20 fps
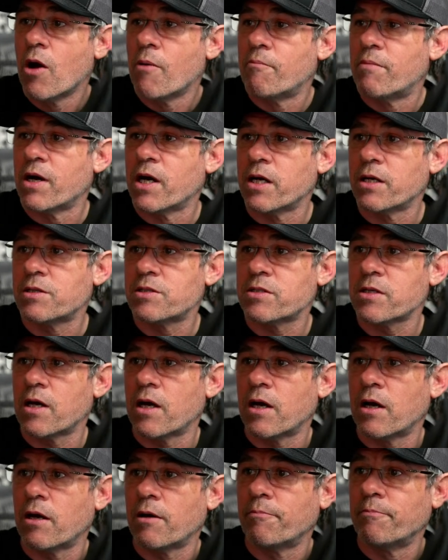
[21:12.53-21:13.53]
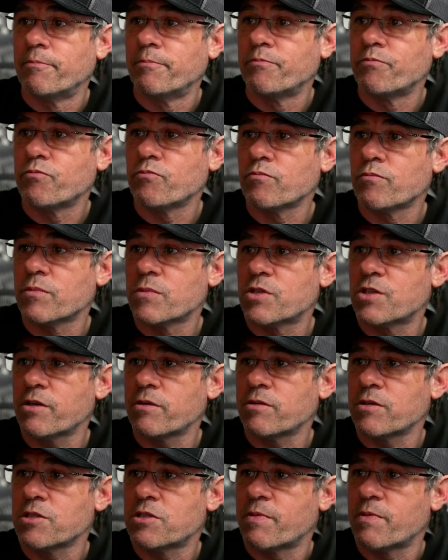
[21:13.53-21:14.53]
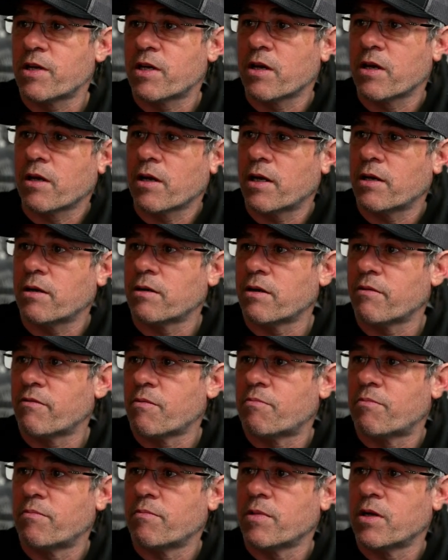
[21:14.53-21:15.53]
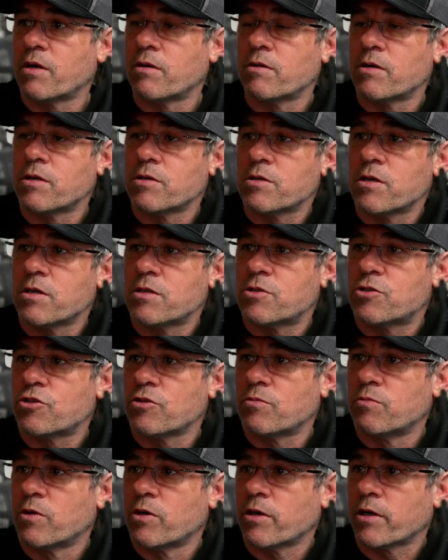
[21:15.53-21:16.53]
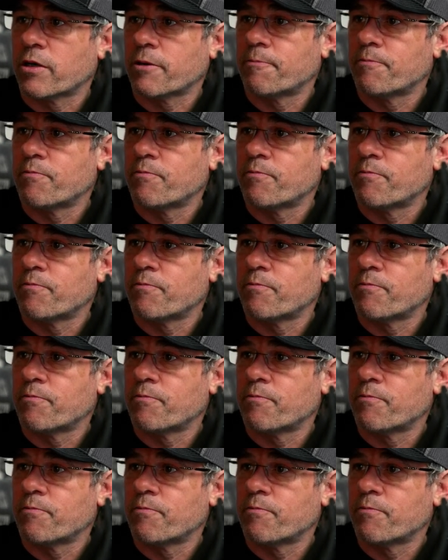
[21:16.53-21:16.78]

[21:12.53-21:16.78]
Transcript: But um, generally speaking, I don't have a, you know, it, it should work.